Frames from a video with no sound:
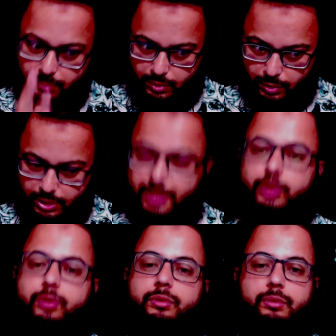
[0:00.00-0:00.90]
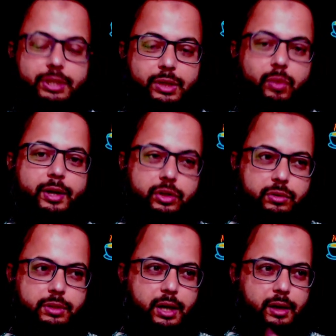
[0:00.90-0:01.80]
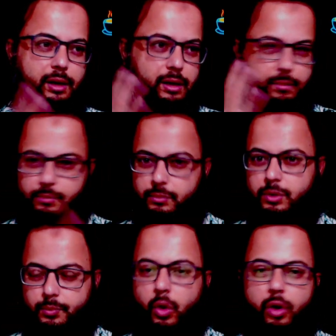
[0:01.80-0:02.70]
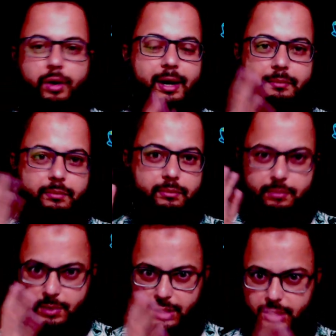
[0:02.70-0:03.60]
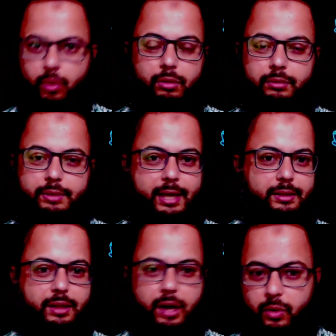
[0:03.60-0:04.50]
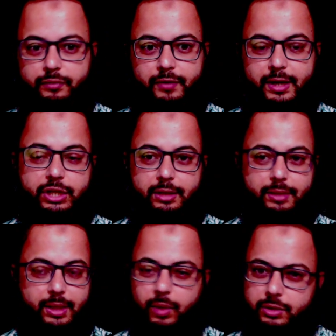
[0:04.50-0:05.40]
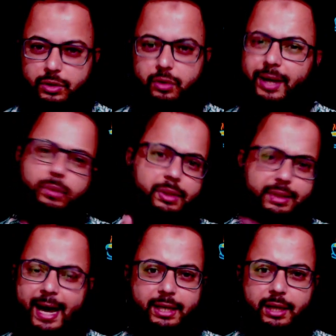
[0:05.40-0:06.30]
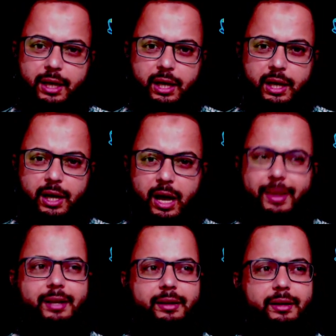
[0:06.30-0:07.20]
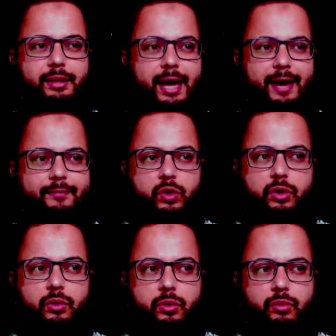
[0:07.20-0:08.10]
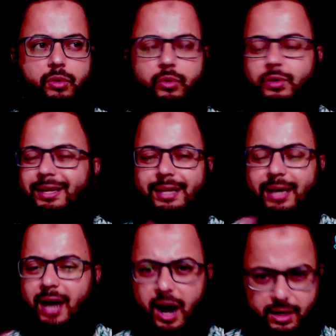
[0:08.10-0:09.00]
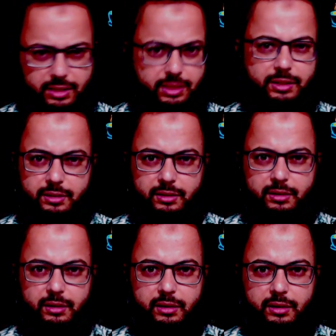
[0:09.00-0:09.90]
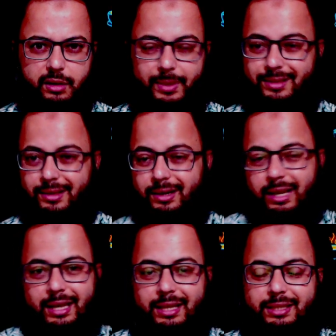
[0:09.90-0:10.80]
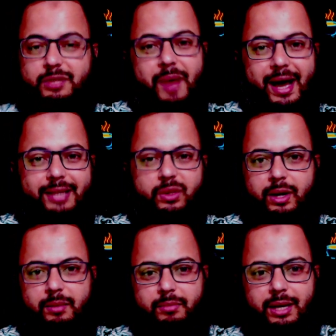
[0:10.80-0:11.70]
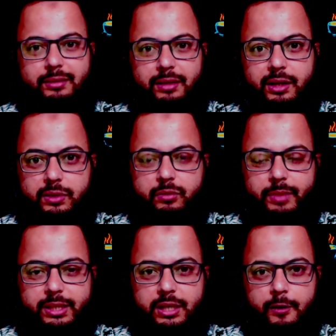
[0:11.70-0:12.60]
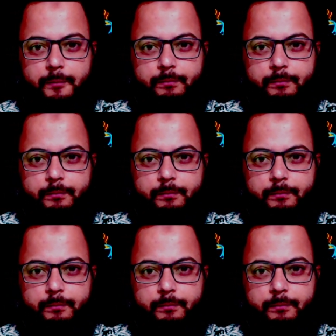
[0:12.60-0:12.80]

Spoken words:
still want to do the program, the whole thing, the award function. They want to go ahead with that. I mean, they have no really heart. I mean, a lady just passed away, man, 2 months ago.